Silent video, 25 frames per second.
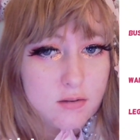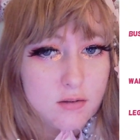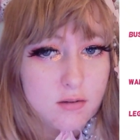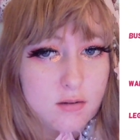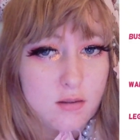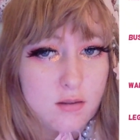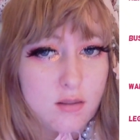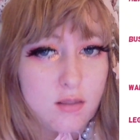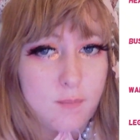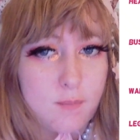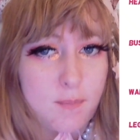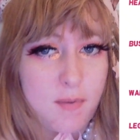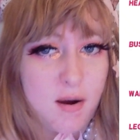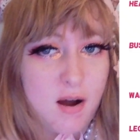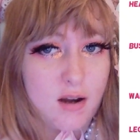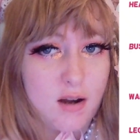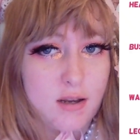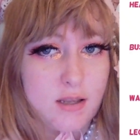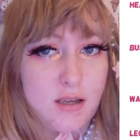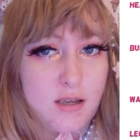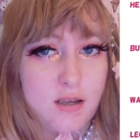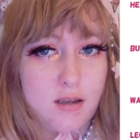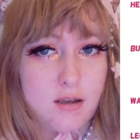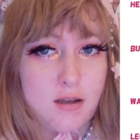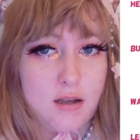the
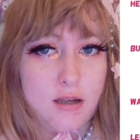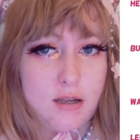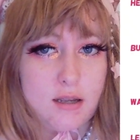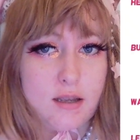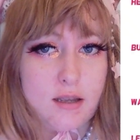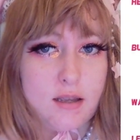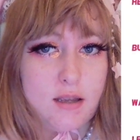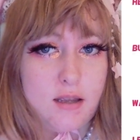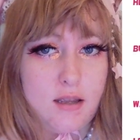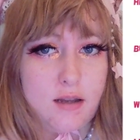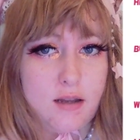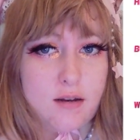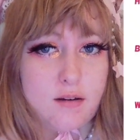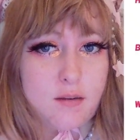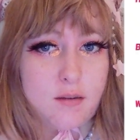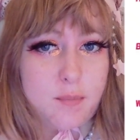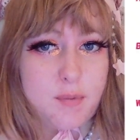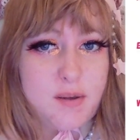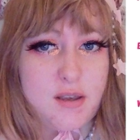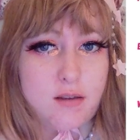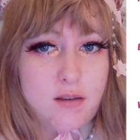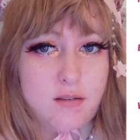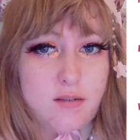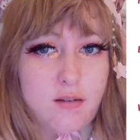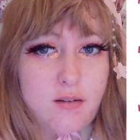body into
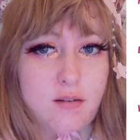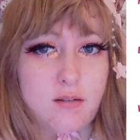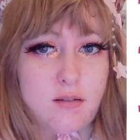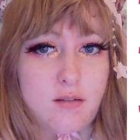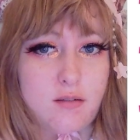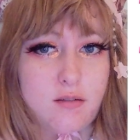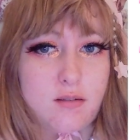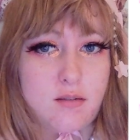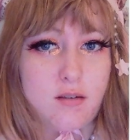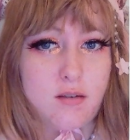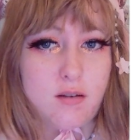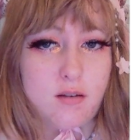pieces.